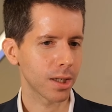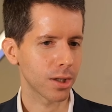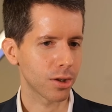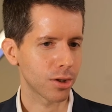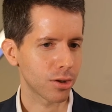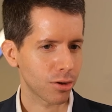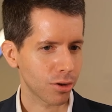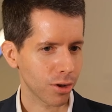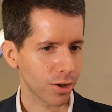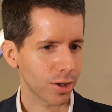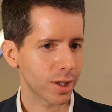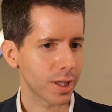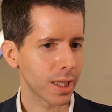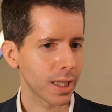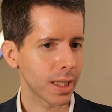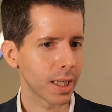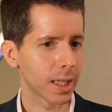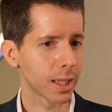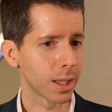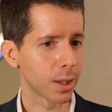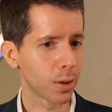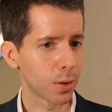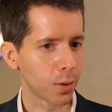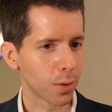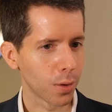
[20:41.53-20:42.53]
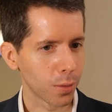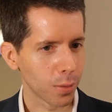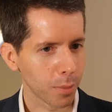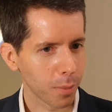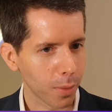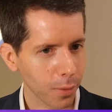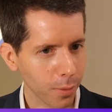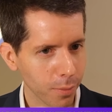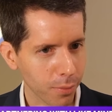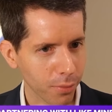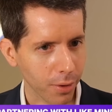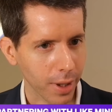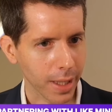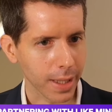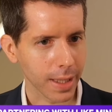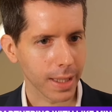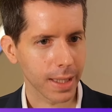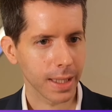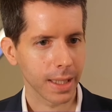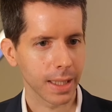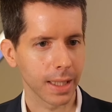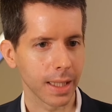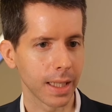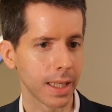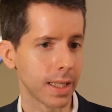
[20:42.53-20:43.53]
a trusted and global brand
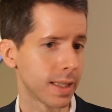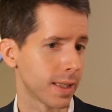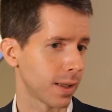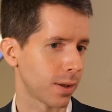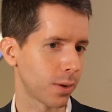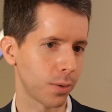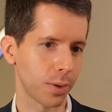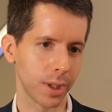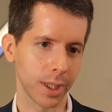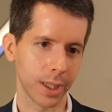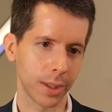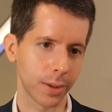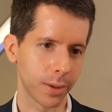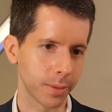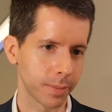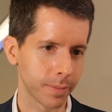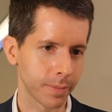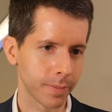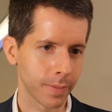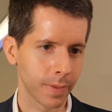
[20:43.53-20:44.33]
is critical.